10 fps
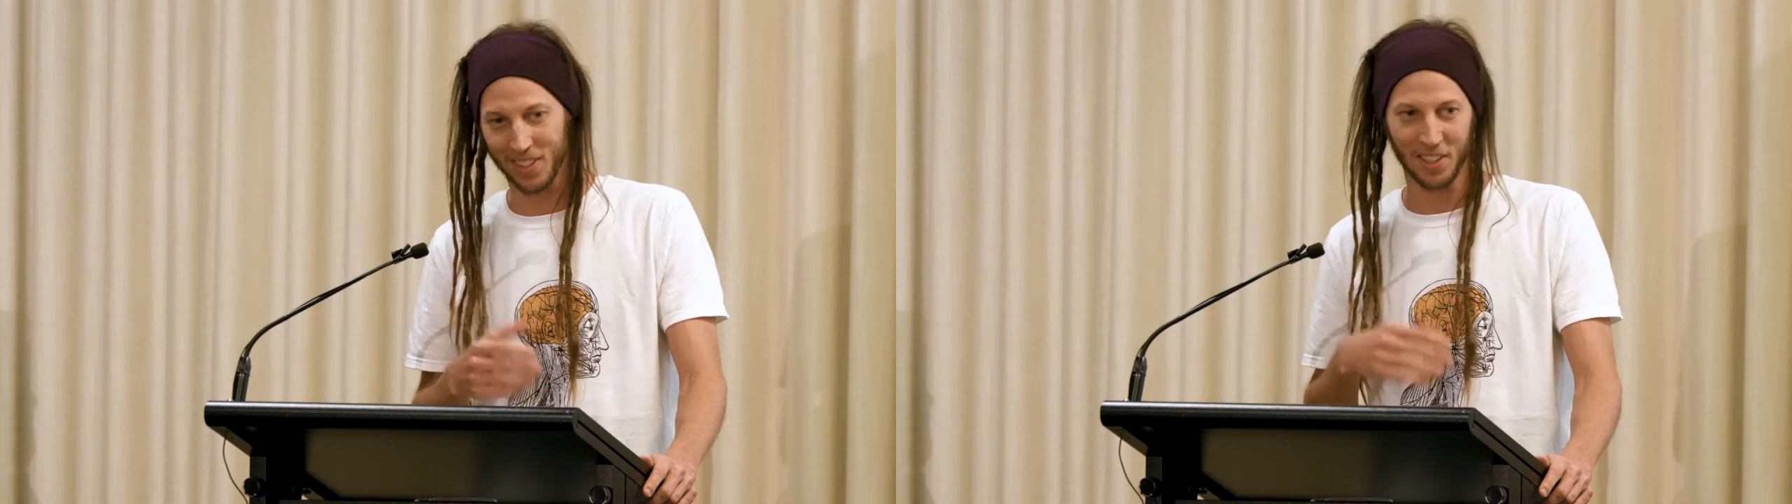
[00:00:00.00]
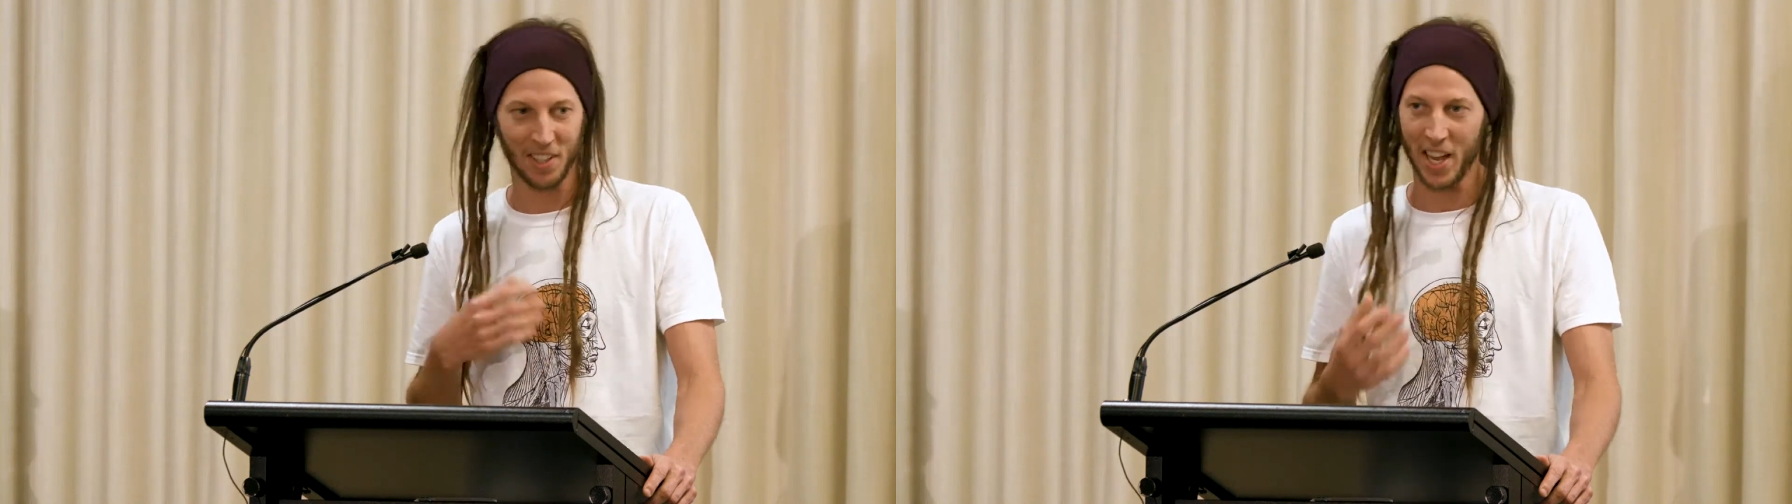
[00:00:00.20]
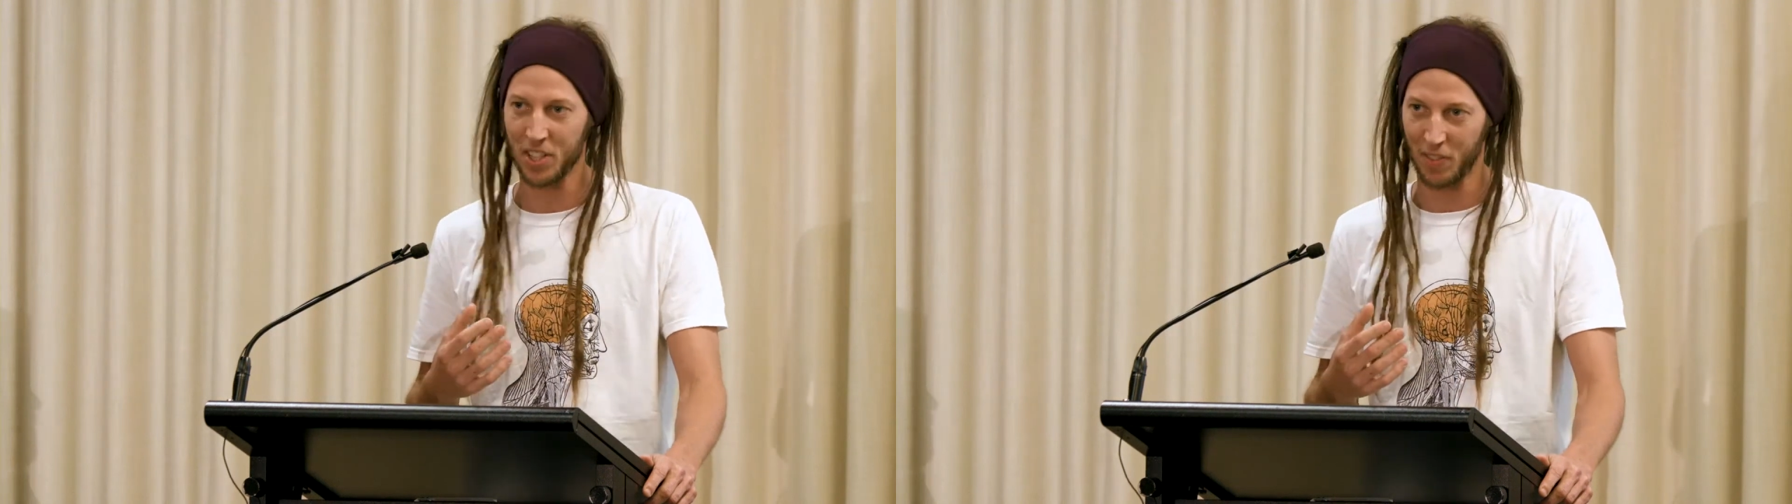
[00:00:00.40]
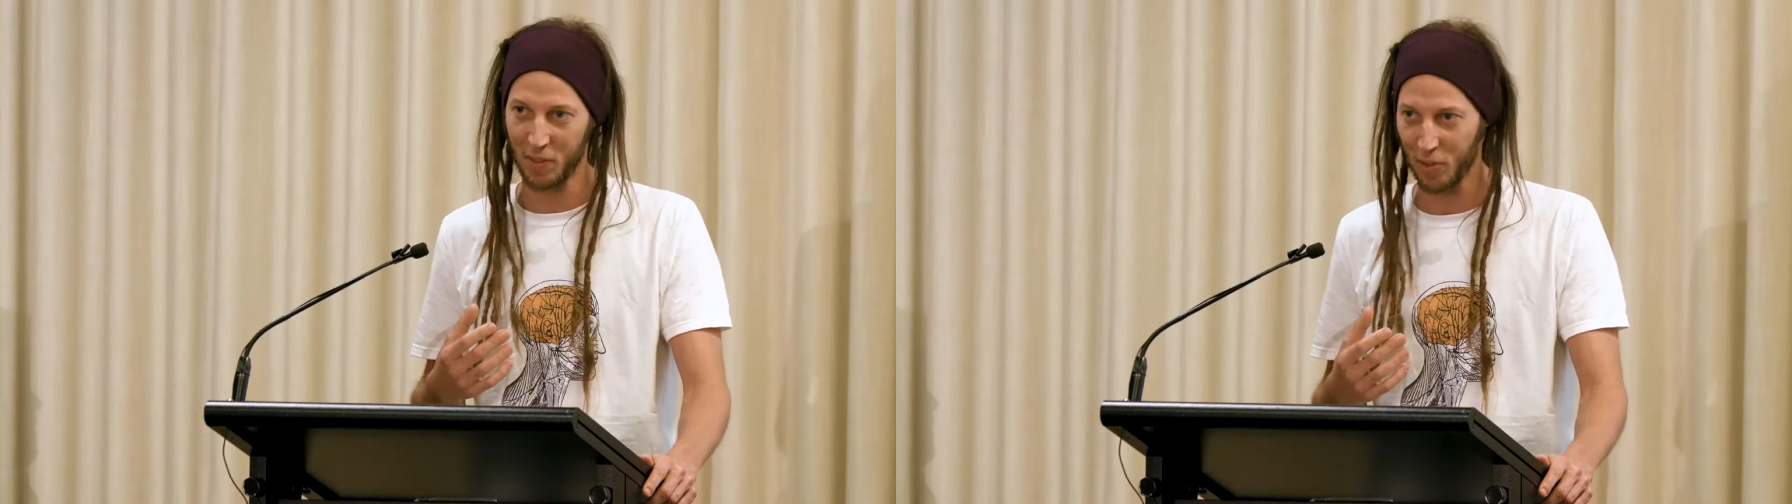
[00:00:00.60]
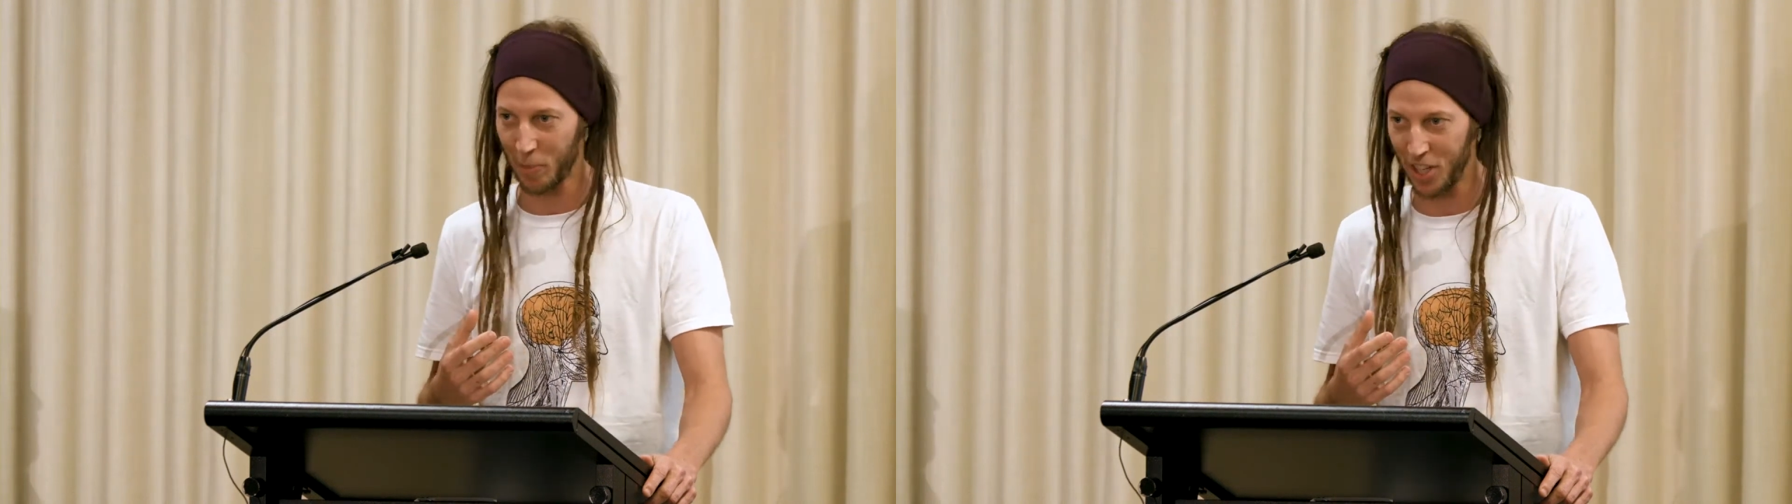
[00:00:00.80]
in the age of
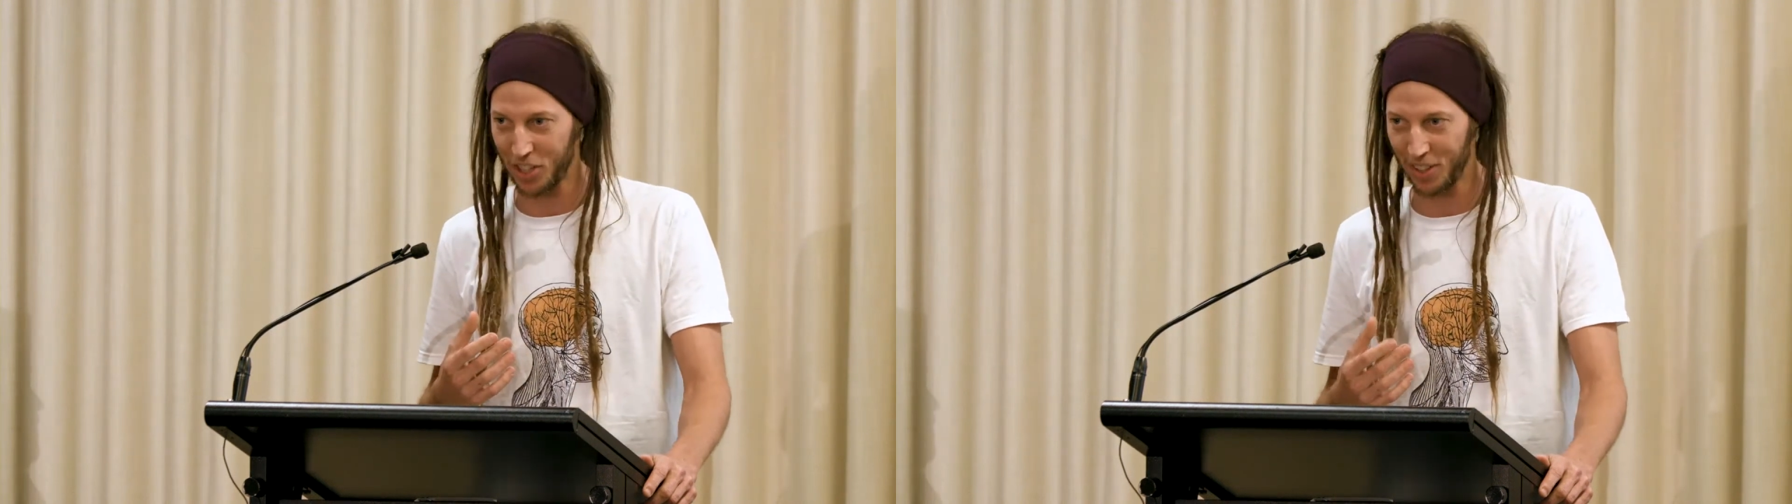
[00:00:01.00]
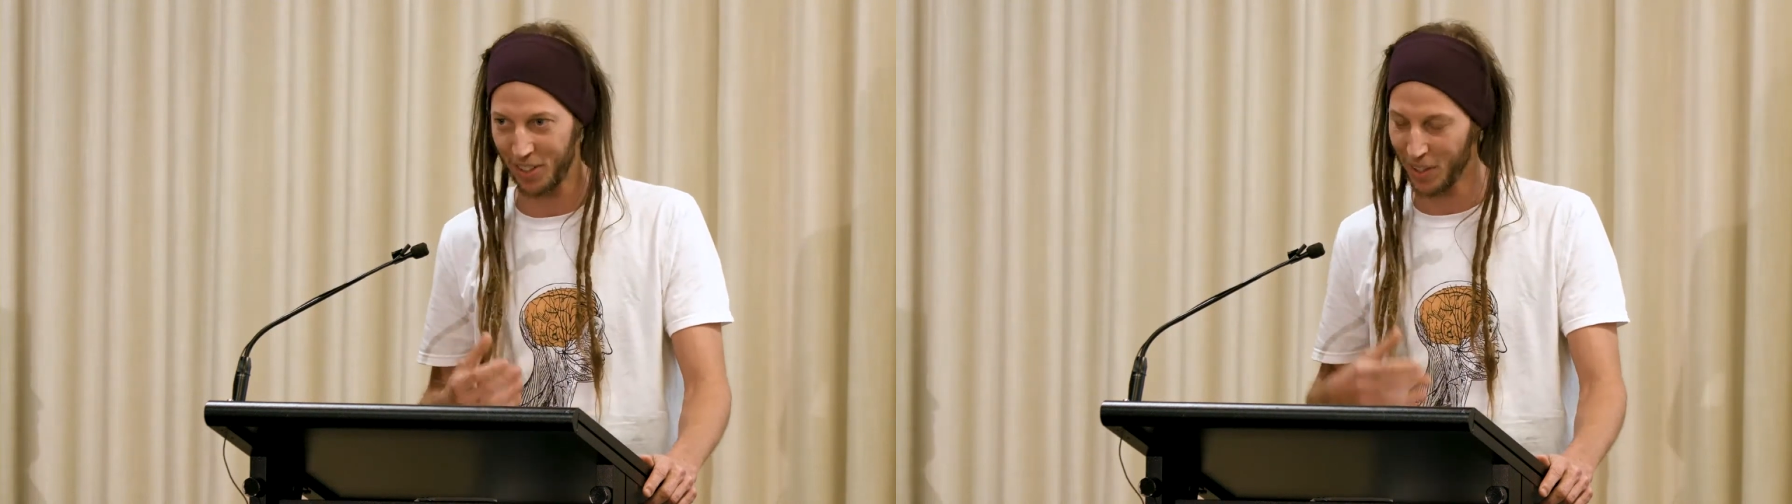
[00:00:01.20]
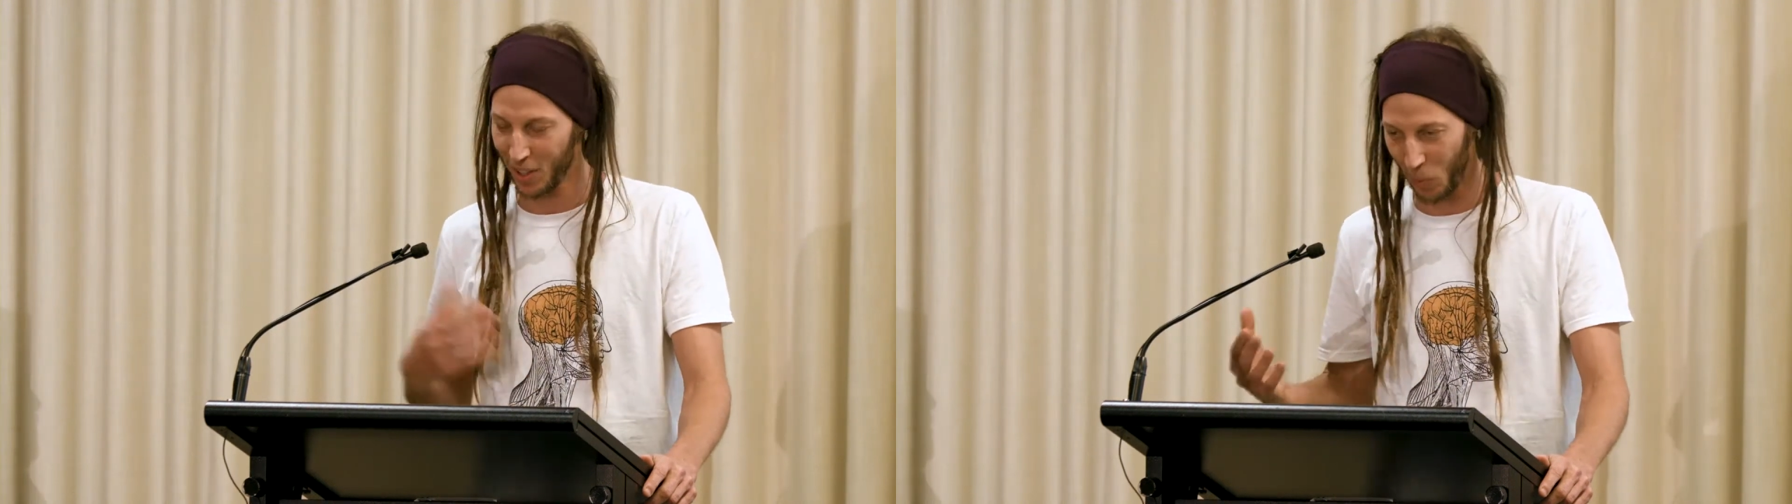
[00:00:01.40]
information,